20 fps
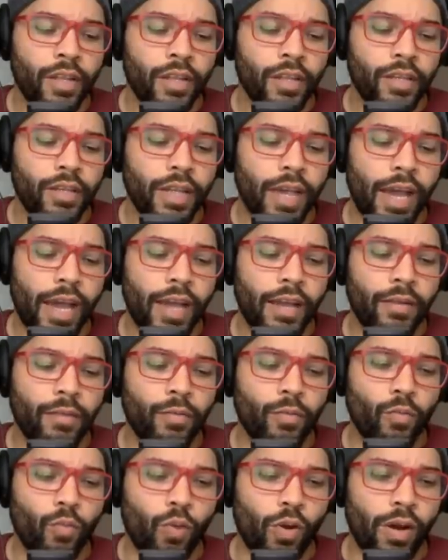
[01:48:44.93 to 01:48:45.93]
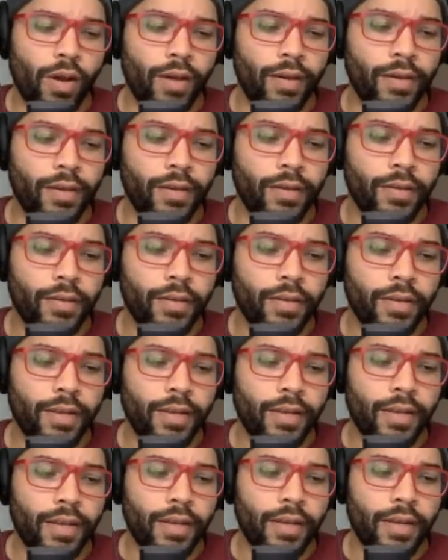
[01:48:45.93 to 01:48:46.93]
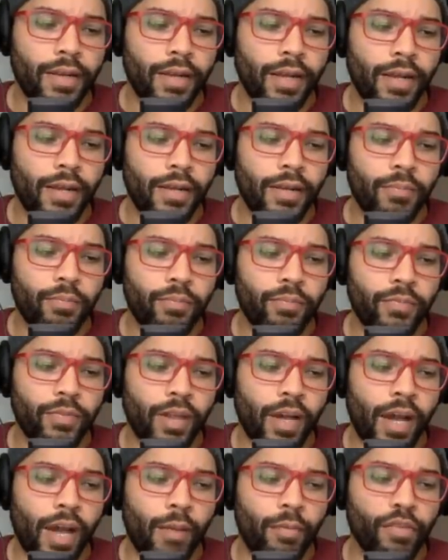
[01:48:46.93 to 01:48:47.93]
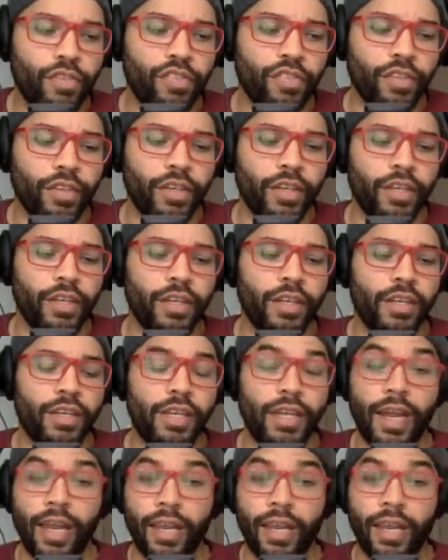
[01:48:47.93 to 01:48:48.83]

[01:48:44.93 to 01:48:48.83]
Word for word: that one obviously and i